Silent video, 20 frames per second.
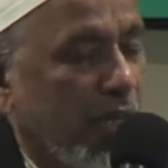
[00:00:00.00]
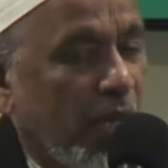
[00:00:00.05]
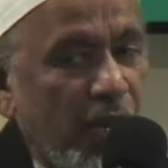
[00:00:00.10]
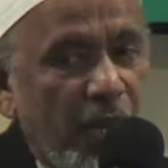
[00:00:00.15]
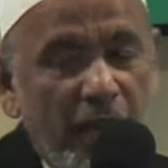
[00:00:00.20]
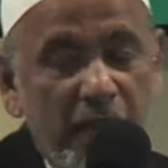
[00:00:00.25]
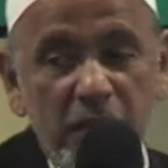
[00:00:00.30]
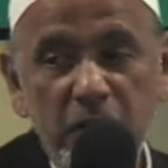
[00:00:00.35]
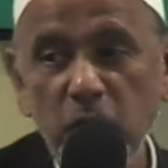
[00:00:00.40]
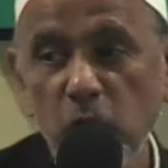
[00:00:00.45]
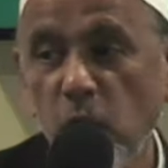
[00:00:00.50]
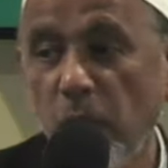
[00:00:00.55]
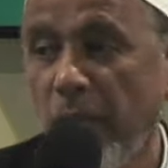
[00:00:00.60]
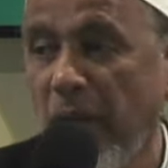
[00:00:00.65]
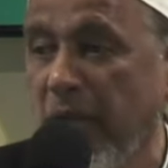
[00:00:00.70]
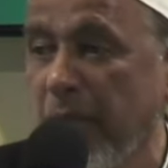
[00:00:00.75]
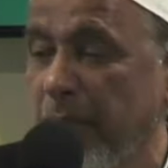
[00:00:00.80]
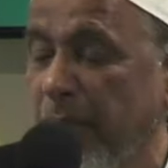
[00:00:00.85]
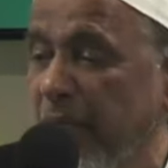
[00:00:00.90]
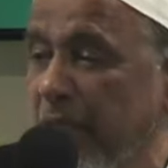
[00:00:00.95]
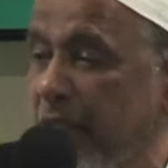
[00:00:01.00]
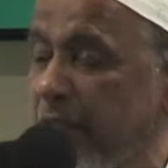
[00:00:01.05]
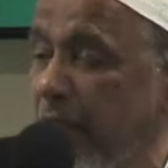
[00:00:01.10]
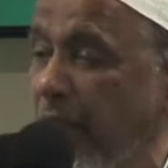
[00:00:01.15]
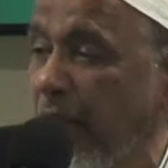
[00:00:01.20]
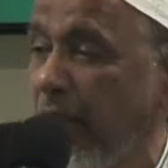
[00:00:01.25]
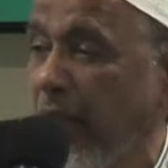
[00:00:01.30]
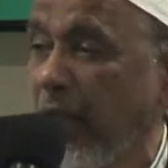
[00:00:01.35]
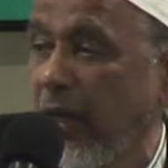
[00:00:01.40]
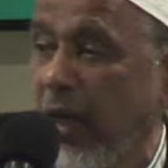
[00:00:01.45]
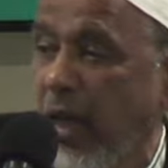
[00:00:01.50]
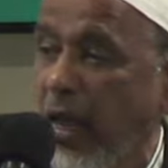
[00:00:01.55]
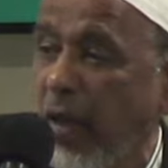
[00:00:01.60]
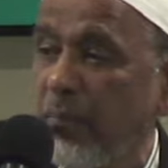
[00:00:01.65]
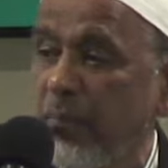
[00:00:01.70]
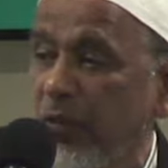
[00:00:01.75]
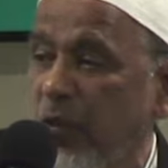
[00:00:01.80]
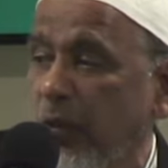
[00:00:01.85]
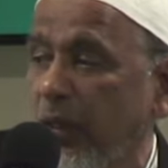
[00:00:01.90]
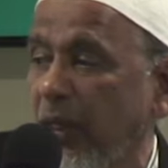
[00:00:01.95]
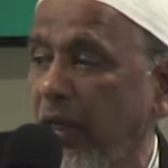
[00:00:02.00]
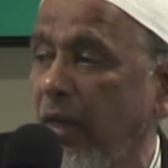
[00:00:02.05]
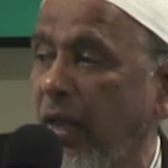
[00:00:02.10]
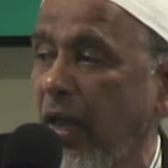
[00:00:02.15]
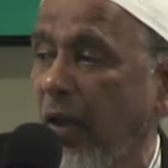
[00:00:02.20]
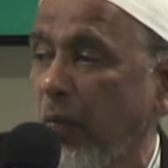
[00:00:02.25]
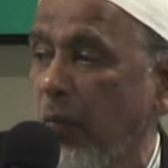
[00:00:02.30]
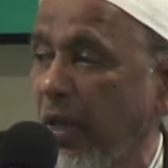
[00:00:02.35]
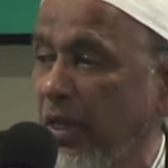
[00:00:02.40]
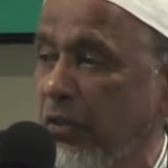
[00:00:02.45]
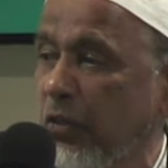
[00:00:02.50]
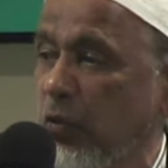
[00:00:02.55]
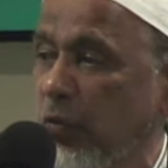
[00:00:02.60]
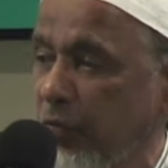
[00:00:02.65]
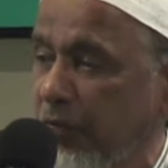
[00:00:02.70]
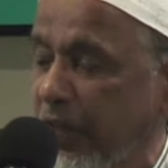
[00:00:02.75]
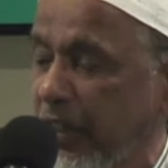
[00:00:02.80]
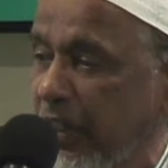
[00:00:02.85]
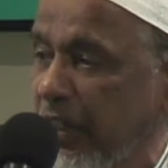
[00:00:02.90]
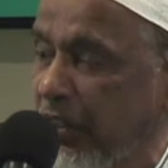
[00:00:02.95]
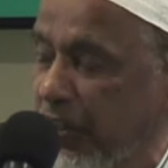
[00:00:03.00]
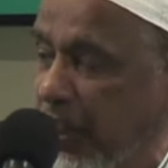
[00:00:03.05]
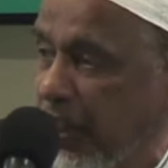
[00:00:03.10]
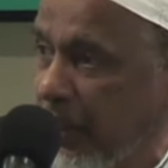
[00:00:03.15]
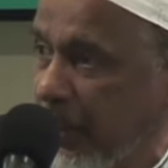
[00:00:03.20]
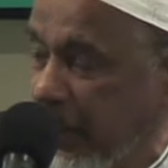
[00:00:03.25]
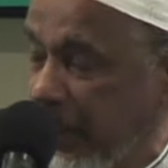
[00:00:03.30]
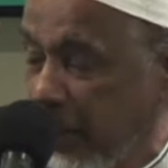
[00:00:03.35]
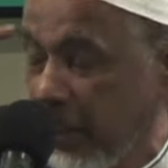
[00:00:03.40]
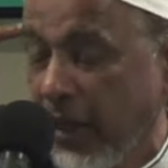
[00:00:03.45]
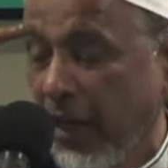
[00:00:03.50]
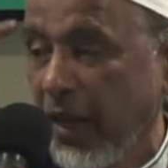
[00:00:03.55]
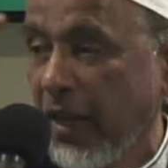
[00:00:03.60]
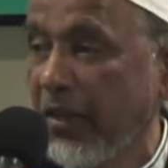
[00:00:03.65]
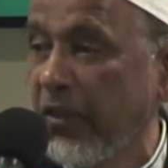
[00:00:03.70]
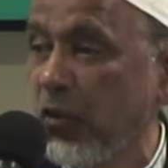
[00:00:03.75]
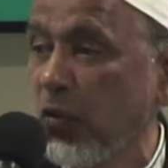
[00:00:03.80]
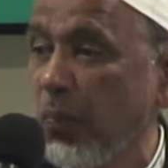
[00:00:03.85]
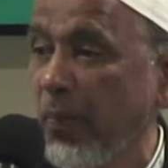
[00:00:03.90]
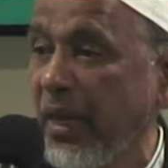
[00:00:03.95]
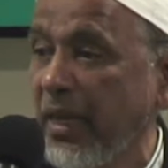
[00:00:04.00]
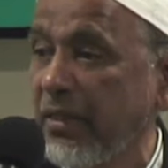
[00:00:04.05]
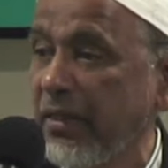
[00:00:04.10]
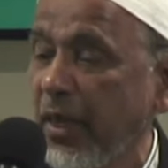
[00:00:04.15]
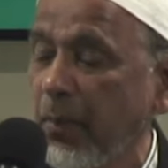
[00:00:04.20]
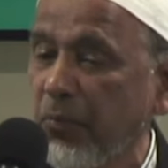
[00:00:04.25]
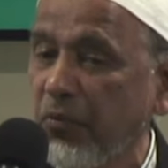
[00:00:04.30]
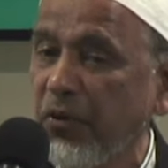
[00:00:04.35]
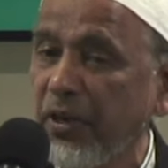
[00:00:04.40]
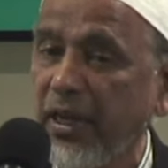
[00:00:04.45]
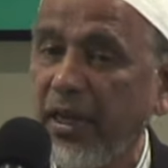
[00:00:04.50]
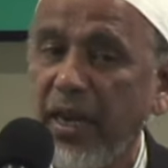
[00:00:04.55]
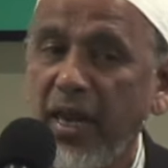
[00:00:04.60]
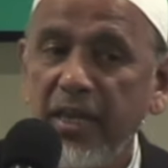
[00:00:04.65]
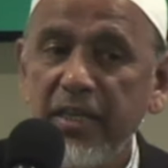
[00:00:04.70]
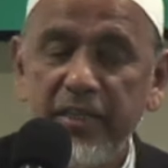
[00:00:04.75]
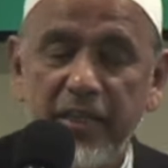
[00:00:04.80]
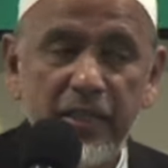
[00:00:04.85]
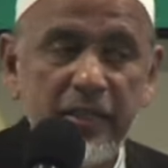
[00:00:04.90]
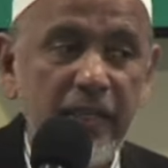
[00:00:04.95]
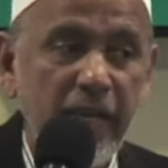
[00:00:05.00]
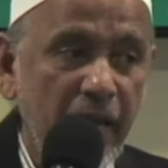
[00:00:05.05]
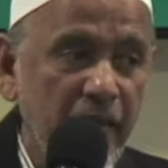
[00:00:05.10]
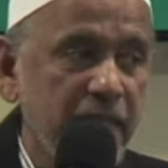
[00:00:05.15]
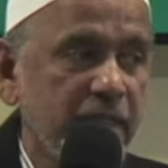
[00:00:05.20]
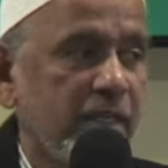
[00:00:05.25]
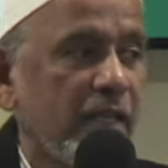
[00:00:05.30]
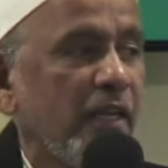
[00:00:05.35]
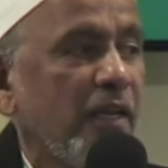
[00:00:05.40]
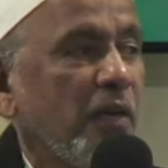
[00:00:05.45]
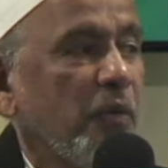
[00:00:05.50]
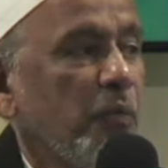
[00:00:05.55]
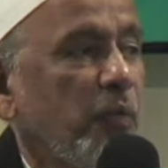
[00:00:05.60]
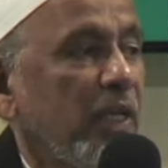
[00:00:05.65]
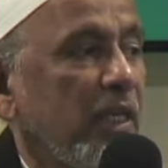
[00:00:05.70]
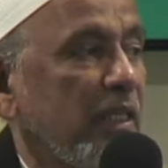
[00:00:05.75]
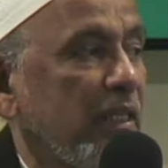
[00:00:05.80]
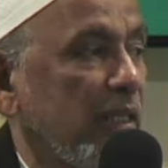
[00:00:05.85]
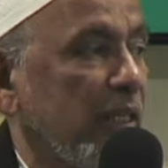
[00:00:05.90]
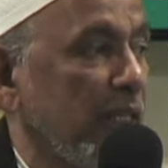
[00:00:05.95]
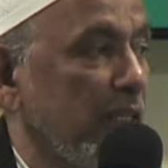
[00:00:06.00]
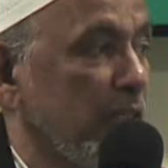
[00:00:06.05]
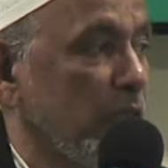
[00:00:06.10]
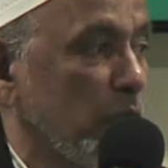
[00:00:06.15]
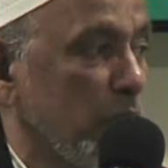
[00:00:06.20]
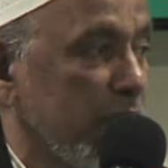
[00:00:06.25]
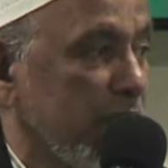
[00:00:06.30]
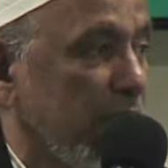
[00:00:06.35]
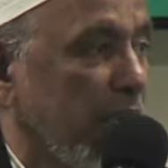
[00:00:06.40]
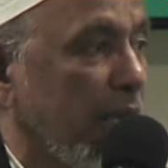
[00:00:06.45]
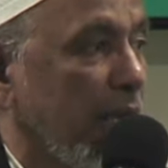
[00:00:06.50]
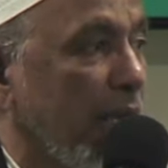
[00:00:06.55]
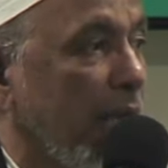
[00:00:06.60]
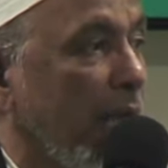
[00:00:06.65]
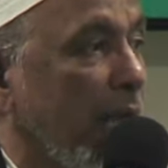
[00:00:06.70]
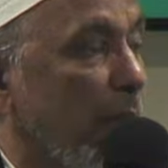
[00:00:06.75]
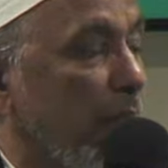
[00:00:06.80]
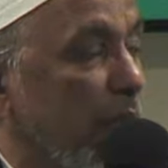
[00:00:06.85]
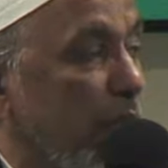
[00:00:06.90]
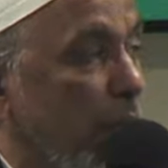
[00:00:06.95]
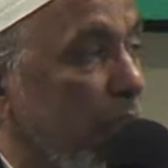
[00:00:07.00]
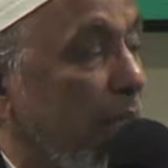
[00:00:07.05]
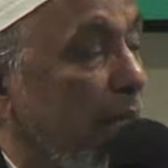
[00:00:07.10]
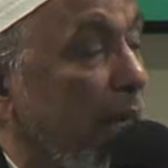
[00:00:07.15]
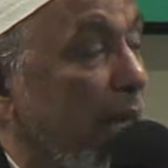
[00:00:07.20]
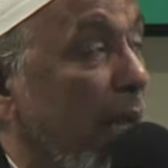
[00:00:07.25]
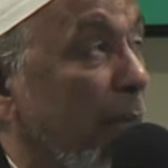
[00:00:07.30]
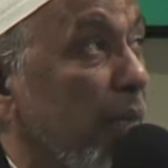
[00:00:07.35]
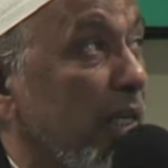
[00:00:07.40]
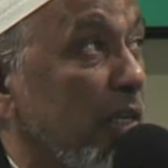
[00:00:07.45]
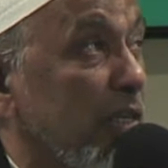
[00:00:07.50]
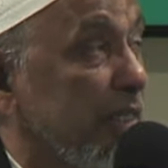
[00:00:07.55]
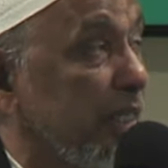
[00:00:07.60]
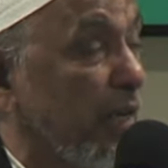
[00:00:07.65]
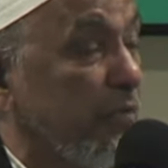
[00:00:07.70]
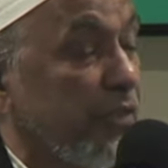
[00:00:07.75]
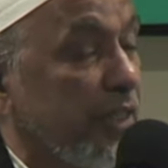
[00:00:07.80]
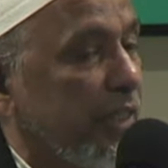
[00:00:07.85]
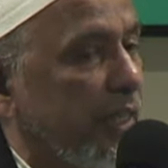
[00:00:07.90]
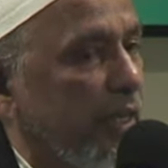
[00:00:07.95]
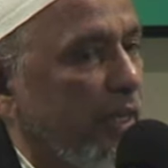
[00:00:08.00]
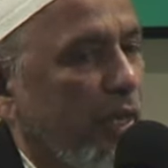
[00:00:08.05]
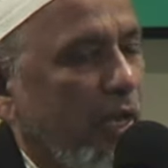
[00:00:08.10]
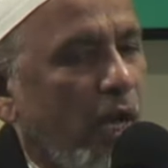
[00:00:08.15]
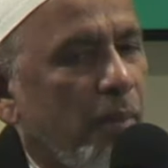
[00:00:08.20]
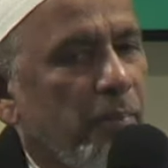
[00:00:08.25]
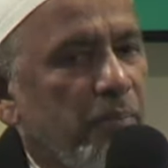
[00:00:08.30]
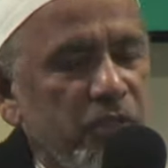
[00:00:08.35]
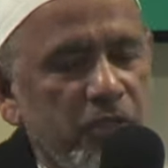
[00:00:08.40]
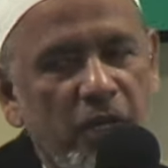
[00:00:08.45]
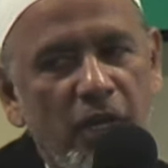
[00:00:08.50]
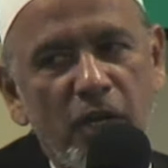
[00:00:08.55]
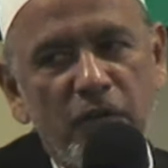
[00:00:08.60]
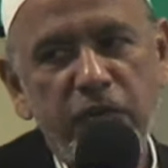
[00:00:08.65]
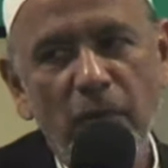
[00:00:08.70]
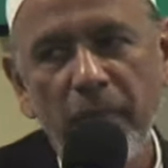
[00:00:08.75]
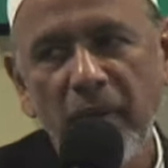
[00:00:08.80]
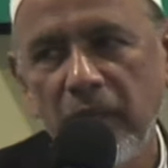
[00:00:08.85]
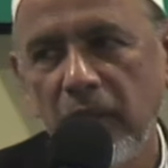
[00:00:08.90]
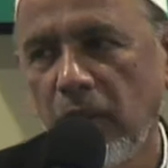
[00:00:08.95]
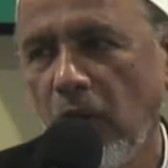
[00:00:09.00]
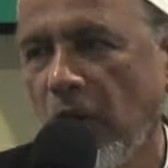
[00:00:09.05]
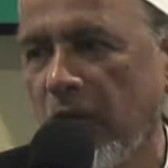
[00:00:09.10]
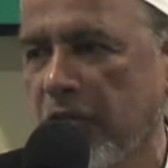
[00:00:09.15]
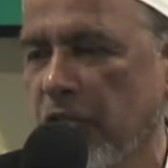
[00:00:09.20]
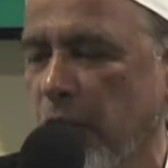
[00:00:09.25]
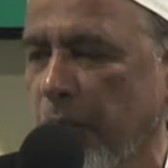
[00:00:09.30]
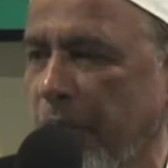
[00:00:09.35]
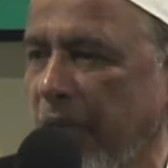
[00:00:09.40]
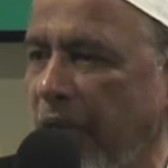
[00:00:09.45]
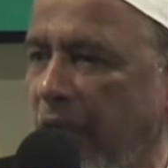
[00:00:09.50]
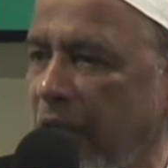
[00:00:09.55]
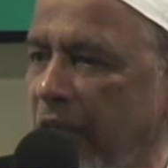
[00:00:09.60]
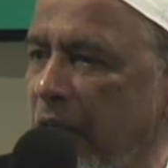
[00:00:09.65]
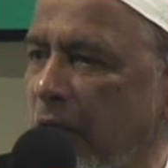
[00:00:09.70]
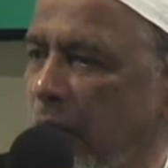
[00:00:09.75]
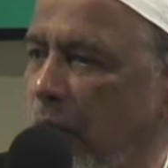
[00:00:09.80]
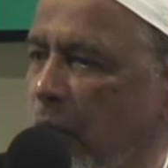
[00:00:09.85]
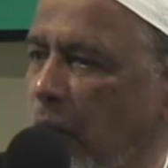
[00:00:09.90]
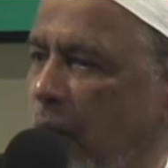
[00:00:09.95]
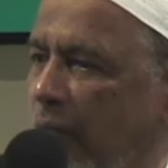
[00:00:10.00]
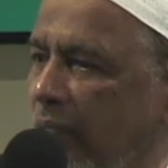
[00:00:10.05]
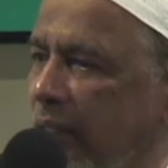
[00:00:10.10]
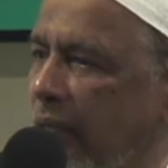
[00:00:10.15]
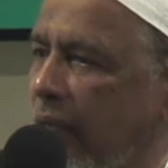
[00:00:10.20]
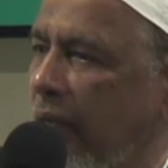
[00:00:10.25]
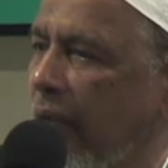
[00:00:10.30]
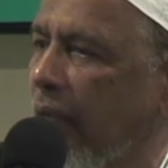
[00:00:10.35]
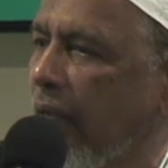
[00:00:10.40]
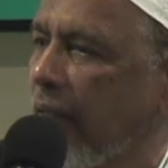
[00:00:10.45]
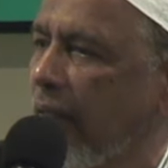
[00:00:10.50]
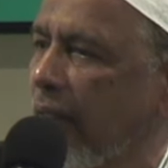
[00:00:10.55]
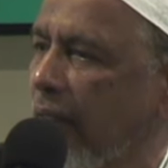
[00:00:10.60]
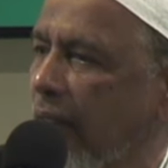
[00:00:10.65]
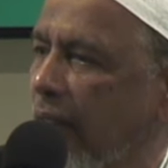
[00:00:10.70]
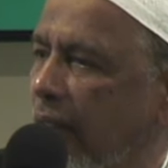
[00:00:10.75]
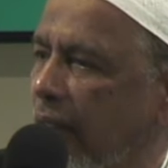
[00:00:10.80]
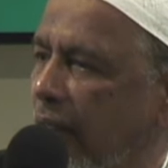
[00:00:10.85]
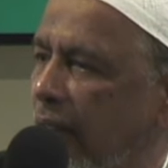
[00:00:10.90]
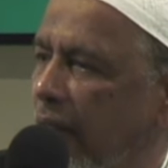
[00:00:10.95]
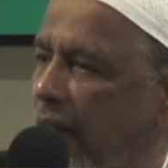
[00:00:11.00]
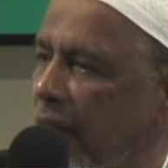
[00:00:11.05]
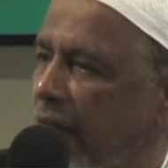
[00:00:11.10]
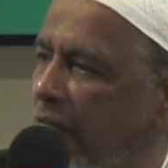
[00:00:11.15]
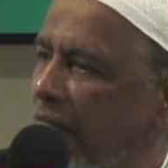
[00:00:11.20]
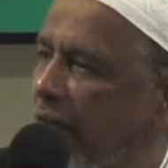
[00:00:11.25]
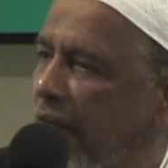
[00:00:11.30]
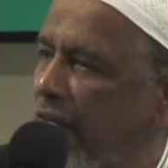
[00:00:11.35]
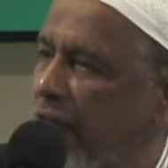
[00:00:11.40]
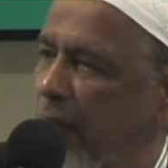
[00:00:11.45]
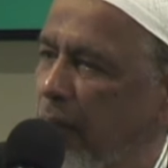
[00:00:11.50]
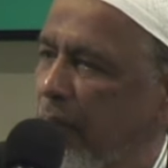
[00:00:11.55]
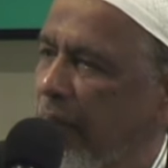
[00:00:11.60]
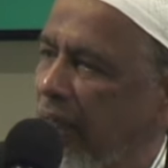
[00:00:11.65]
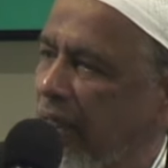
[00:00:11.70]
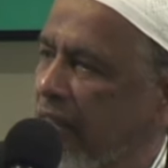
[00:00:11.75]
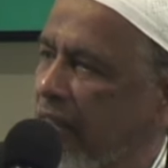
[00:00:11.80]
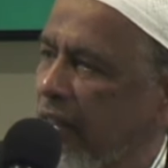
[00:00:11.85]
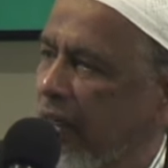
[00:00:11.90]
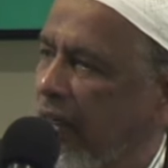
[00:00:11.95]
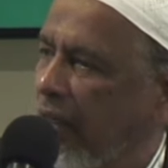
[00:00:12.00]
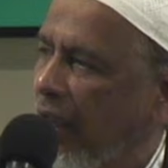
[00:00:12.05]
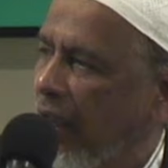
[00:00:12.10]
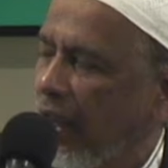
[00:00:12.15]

And you might be saying Alhamdulillah when you finish eating and you make them realize that yes, we need to say Alhamdulillah because everything comes from Allah subhanahu wa ta'ala. The very basic.